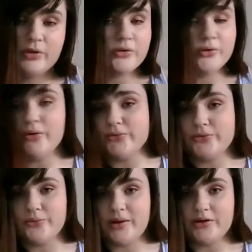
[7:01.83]
You
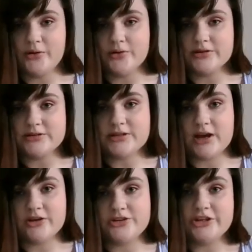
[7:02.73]
also may notice
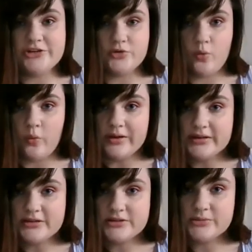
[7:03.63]
a change in
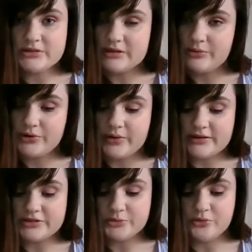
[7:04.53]
weight with someone who
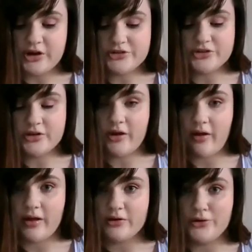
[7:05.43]
has depression,
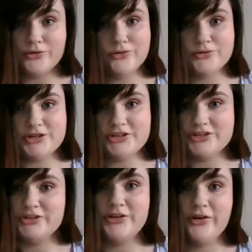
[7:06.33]
and also
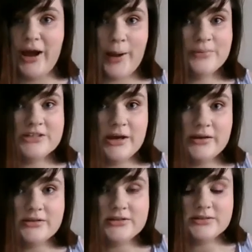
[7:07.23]
changes in their
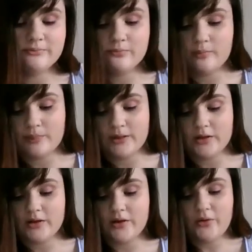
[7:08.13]
appetite.
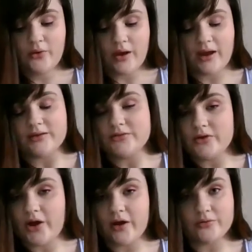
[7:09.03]
And
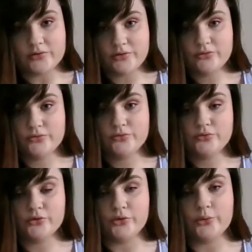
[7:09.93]
at
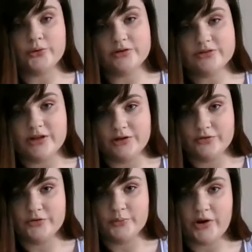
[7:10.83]
the worst end
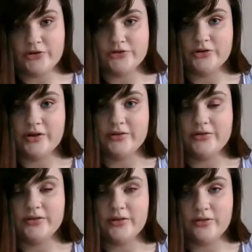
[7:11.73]
of depression is
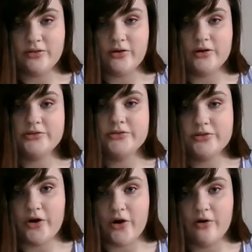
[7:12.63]
the thoughts
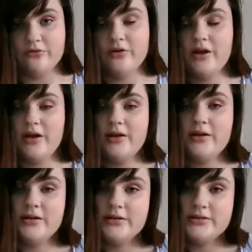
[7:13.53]
of
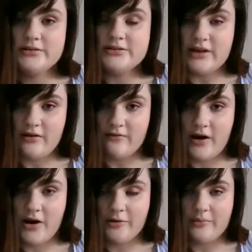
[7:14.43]

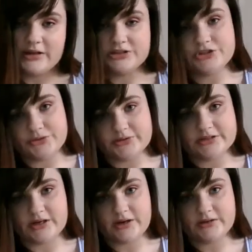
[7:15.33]
self-harm and
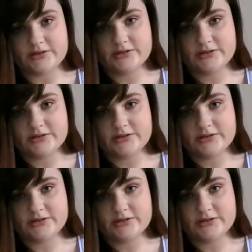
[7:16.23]
suicide,